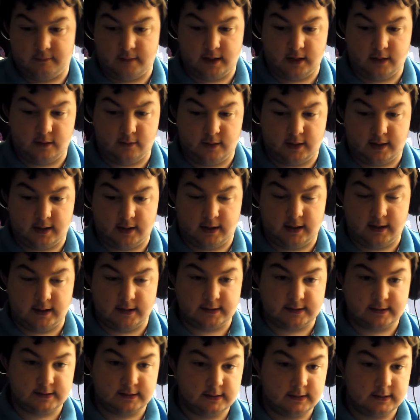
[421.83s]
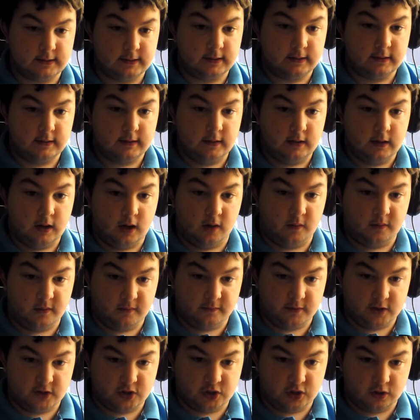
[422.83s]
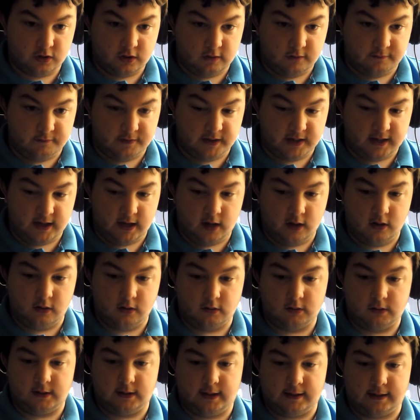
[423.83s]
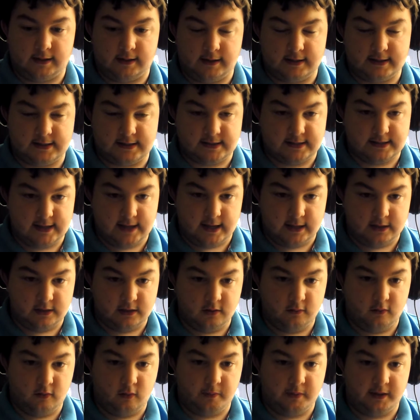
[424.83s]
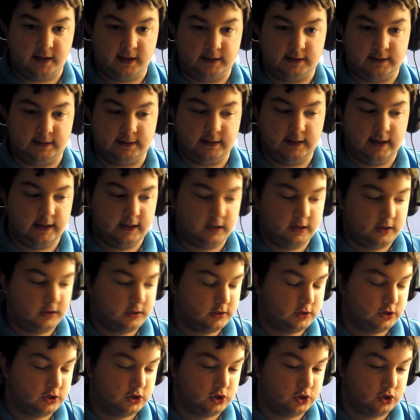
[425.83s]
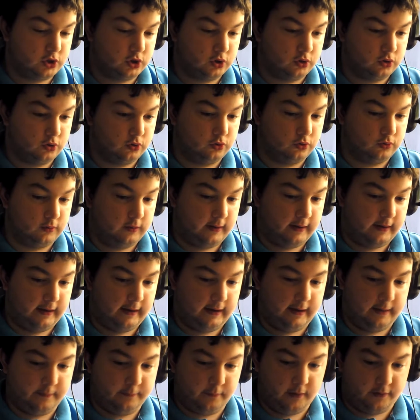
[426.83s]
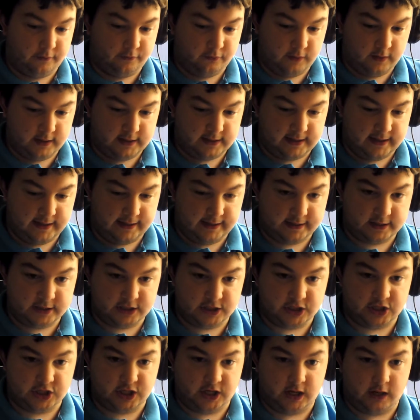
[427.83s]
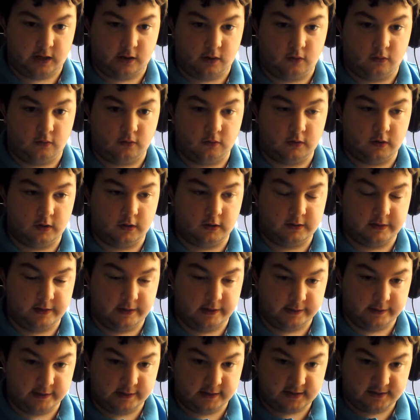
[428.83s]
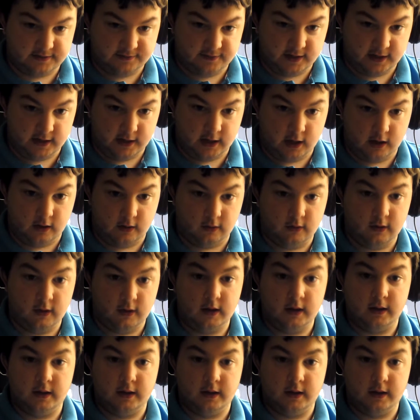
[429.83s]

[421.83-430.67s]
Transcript: Anyway, guys, hope you've enjoyed the video. Like I said, there will be a link to my friend Alex's channel at the end of this video.